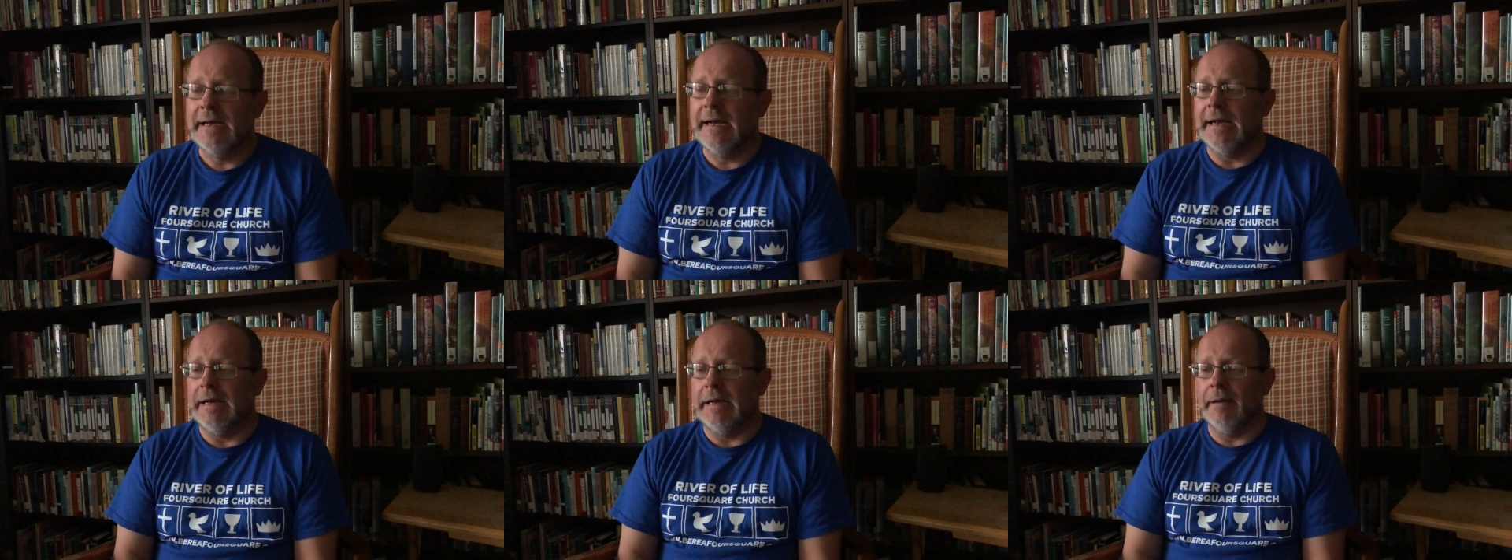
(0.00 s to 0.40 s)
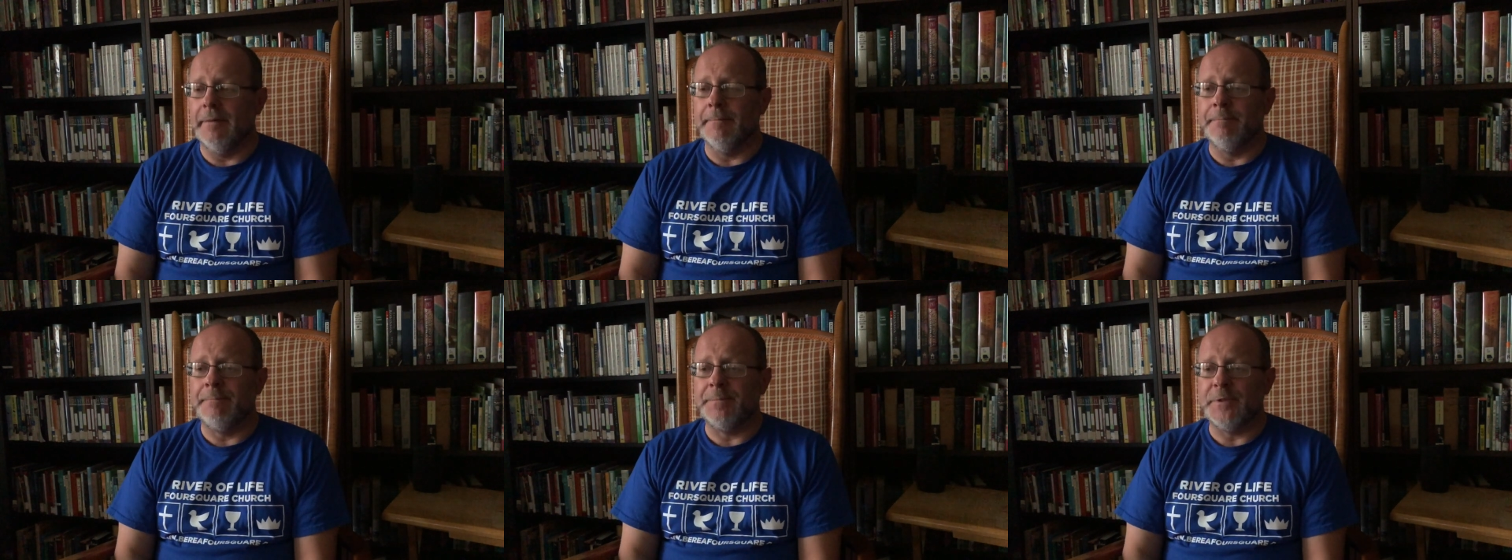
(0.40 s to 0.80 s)

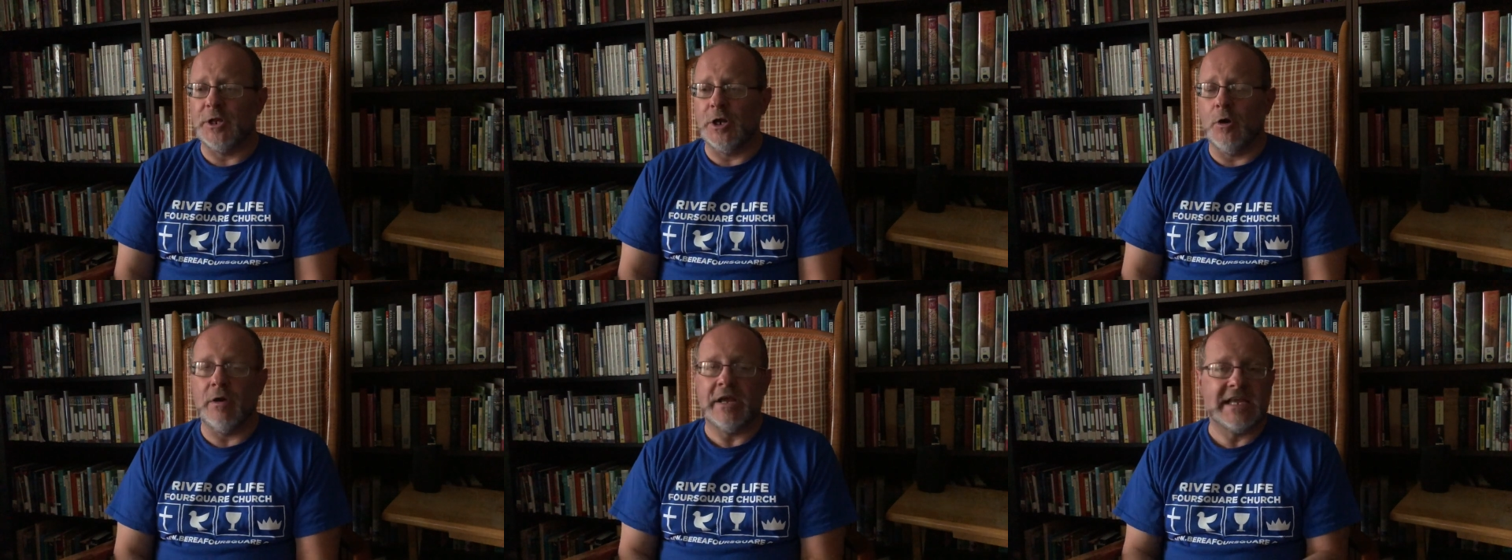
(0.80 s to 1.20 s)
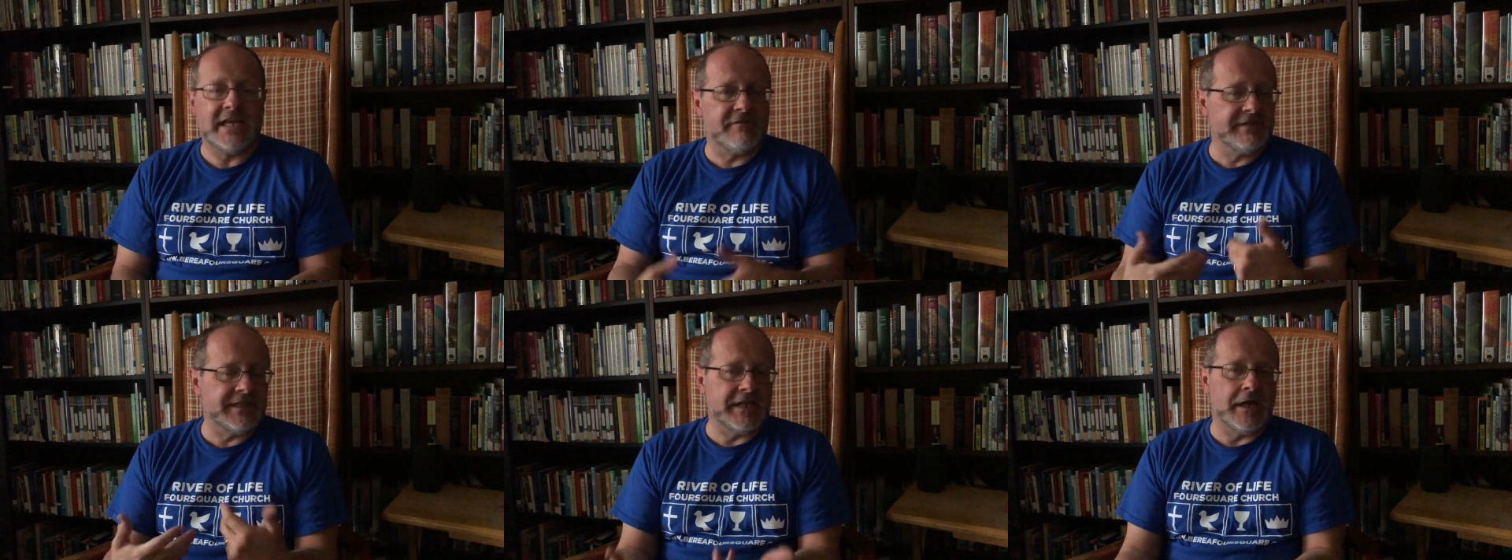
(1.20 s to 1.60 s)

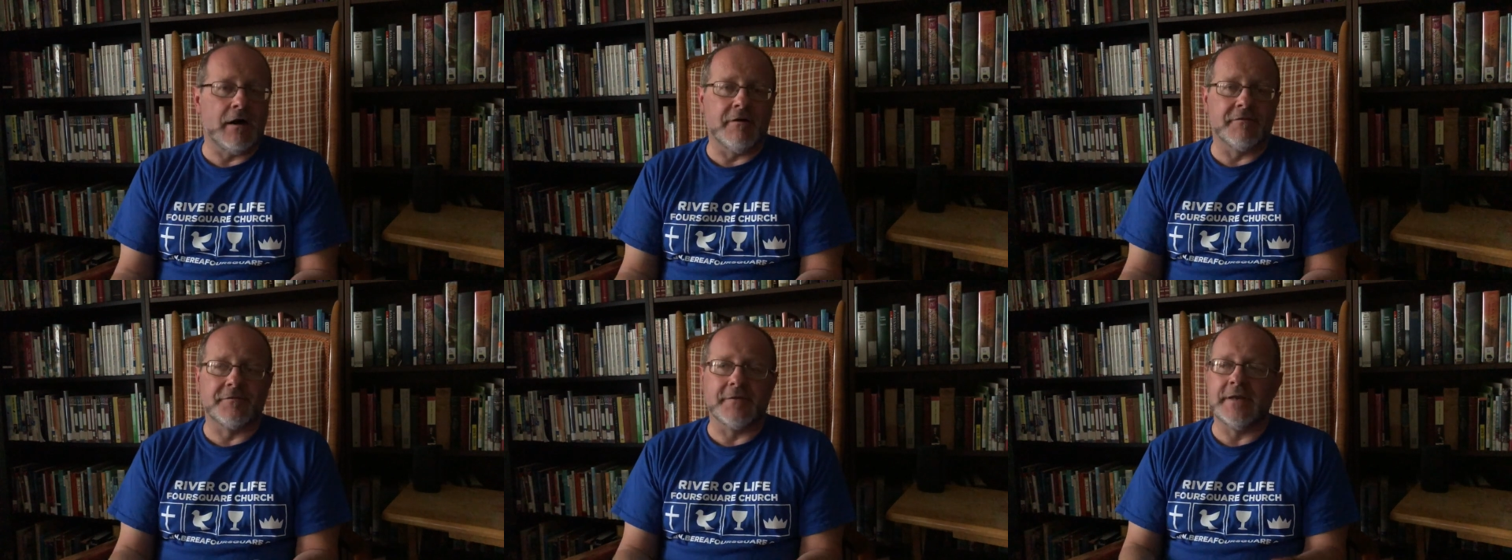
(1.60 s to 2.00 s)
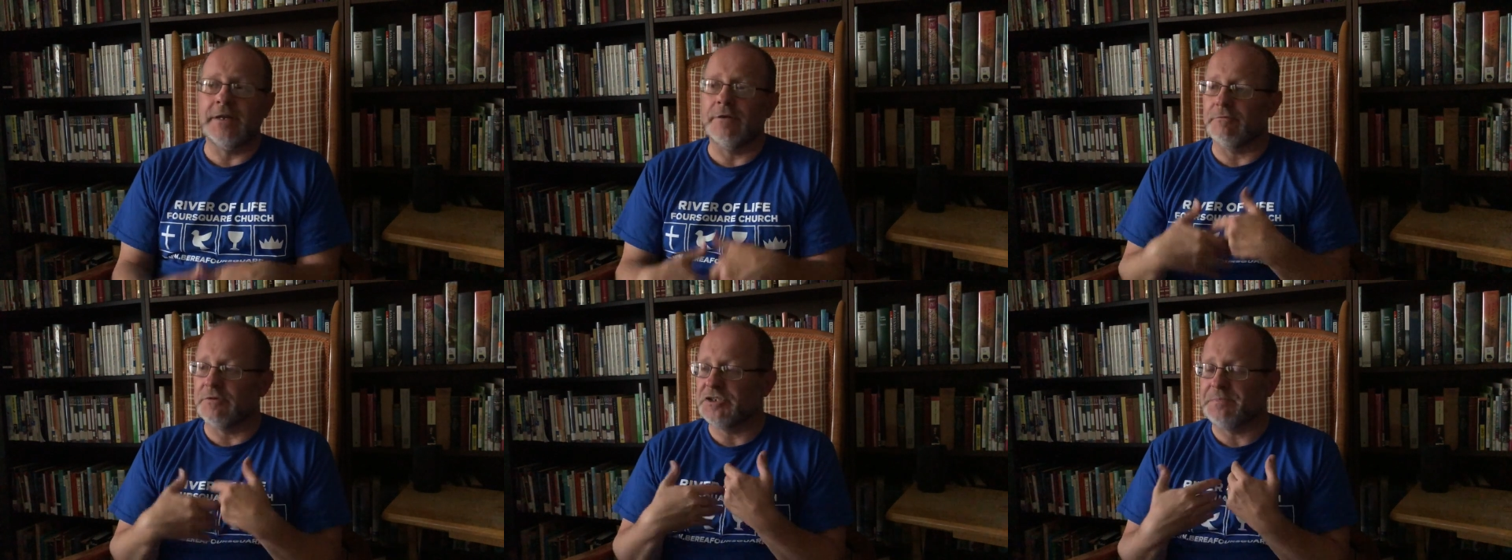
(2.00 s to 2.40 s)
Give in the offering,
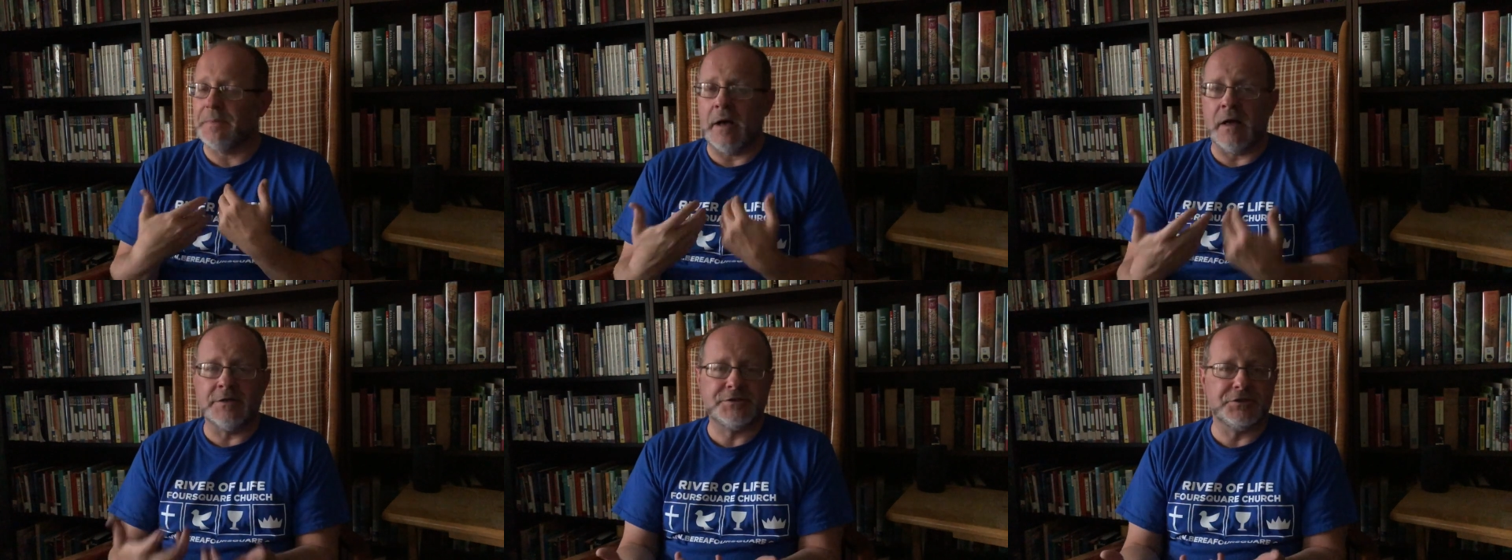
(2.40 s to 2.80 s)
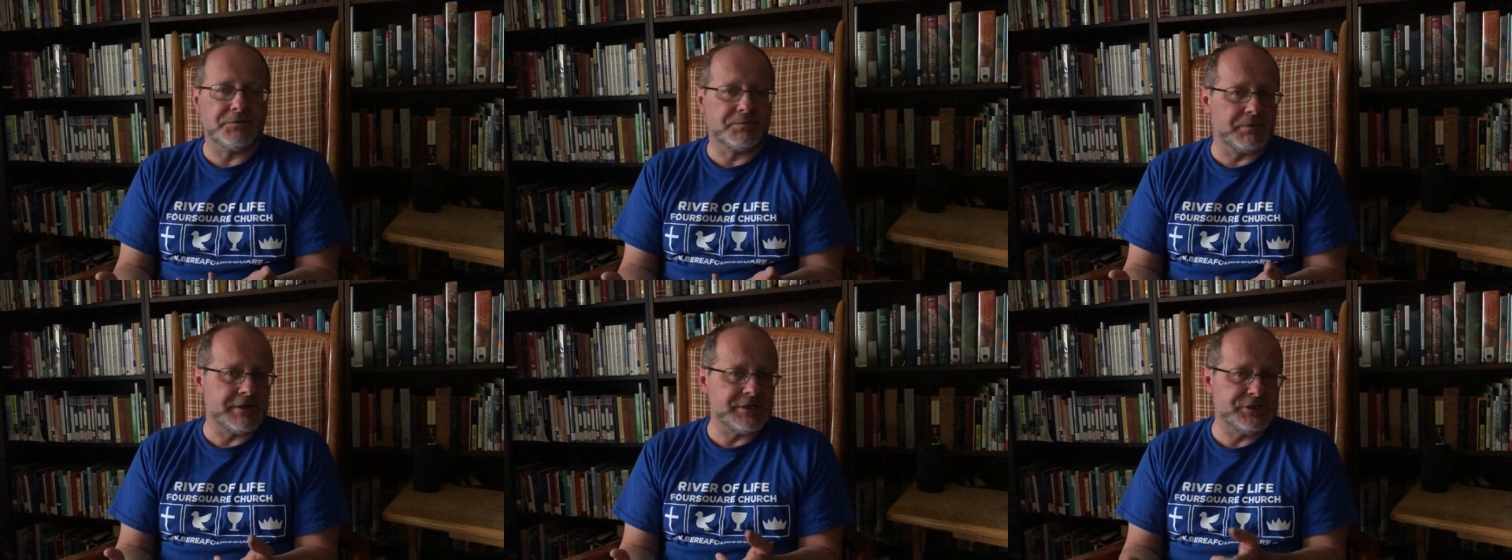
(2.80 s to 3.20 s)
respond to the
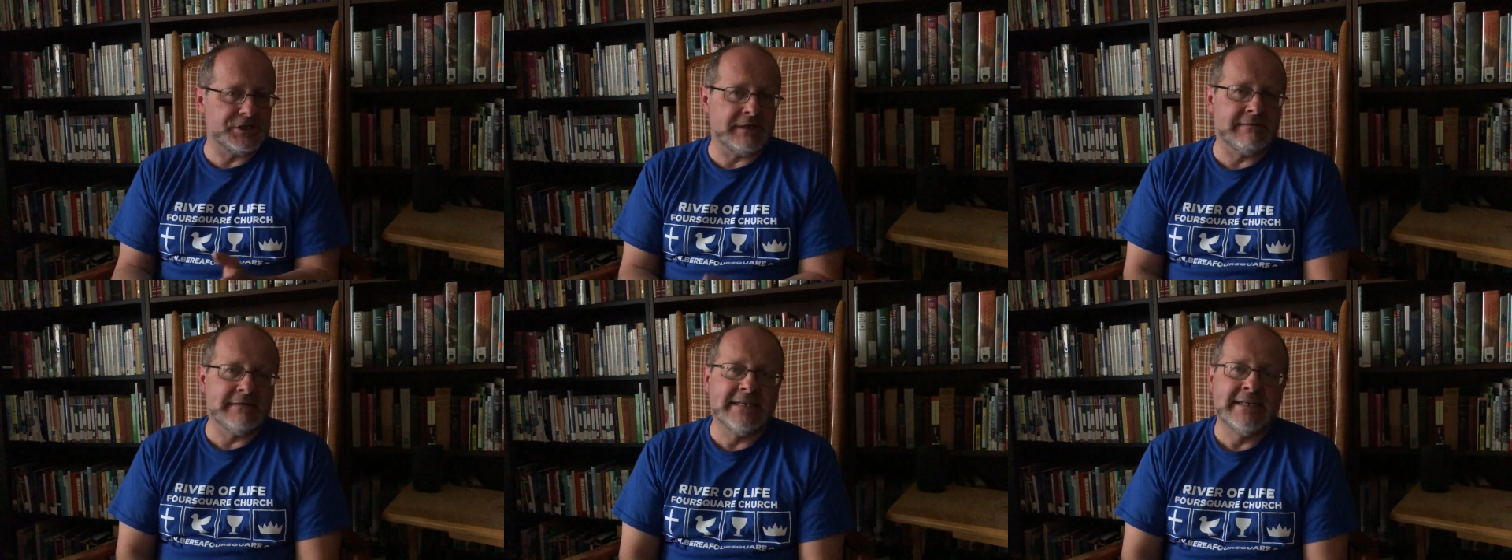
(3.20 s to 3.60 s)
preaching,